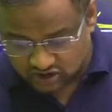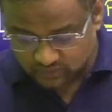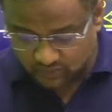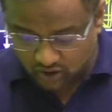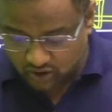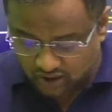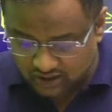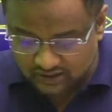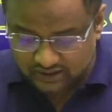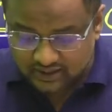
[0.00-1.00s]

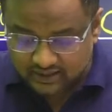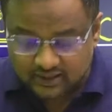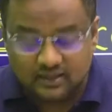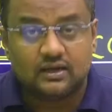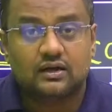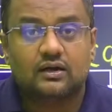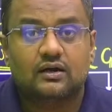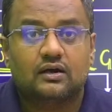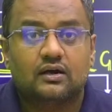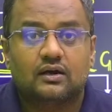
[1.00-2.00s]
small
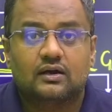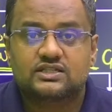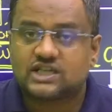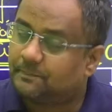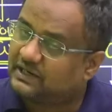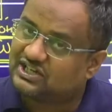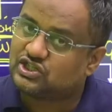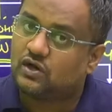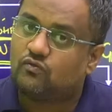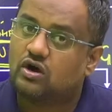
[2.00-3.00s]

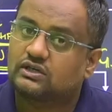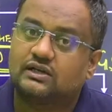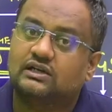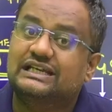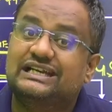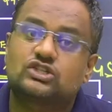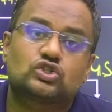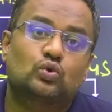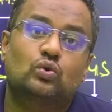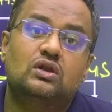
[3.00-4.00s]
subtraction of water
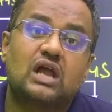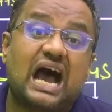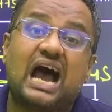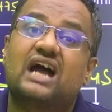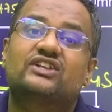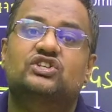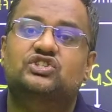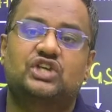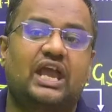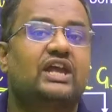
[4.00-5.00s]
leads to
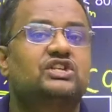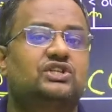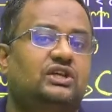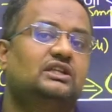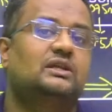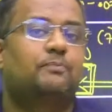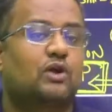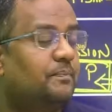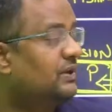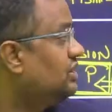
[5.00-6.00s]
large change in the
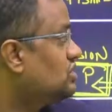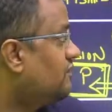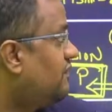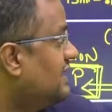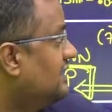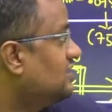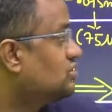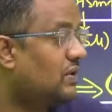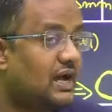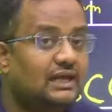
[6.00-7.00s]
properties of fine grained
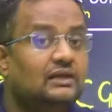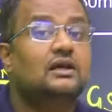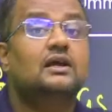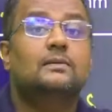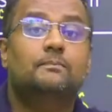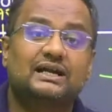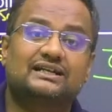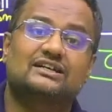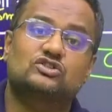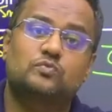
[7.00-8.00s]
soil.
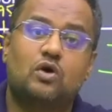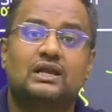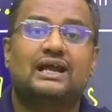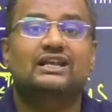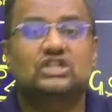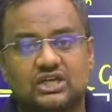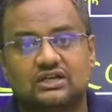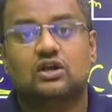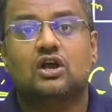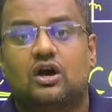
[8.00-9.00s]
But a small
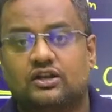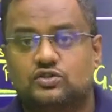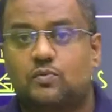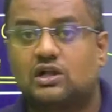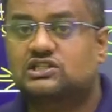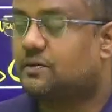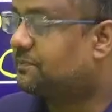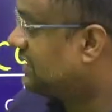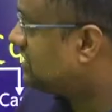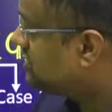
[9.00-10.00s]
addition or a small
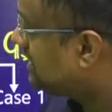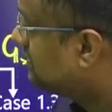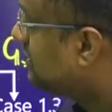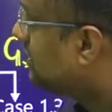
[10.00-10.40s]
subtraction